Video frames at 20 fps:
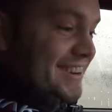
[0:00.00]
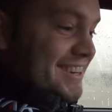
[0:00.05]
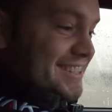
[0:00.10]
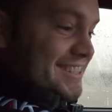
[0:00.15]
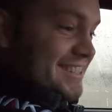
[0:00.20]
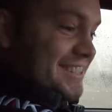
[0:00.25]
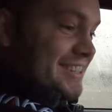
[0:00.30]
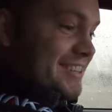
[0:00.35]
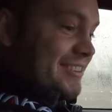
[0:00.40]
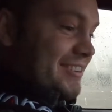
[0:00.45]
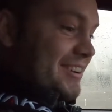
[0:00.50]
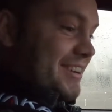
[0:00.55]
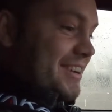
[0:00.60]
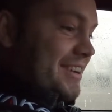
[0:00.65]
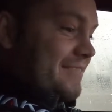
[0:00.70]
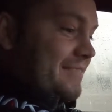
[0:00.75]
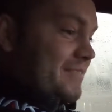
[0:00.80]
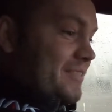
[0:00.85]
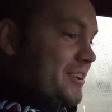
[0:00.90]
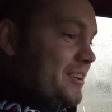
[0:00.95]
washing it
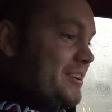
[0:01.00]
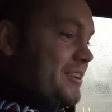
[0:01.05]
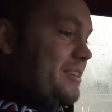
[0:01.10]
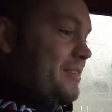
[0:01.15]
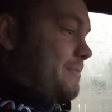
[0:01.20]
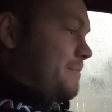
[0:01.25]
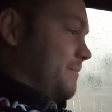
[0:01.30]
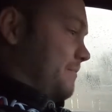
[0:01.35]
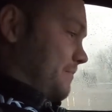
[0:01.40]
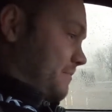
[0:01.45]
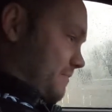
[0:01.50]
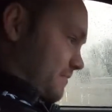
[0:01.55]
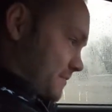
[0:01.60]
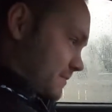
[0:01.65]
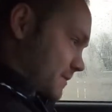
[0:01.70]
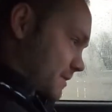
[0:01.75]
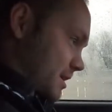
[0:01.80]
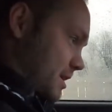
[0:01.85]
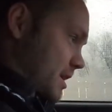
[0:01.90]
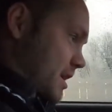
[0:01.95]
away.
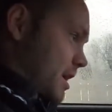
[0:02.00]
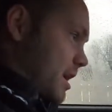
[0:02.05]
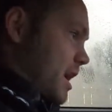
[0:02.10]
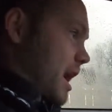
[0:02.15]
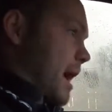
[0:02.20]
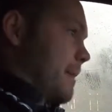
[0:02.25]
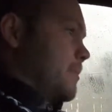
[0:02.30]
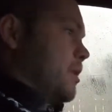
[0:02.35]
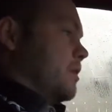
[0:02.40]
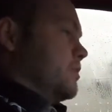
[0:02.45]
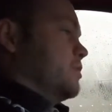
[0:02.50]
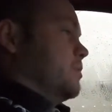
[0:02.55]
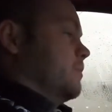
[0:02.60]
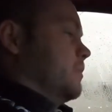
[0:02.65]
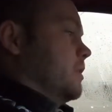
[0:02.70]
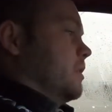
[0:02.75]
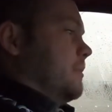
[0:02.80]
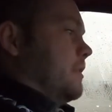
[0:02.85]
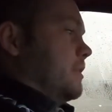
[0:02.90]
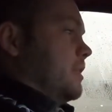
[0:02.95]
I'm not too
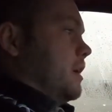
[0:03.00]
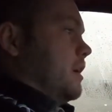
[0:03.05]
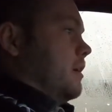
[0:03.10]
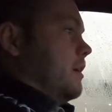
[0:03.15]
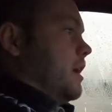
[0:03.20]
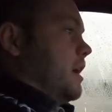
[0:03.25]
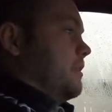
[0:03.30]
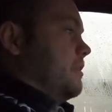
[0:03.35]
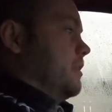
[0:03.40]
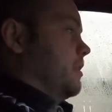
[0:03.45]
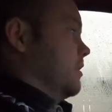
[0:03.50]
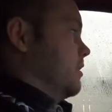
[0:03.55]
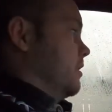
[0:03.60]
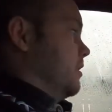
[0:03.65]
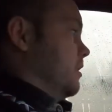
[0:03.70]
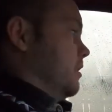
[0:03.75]
worried about that. I think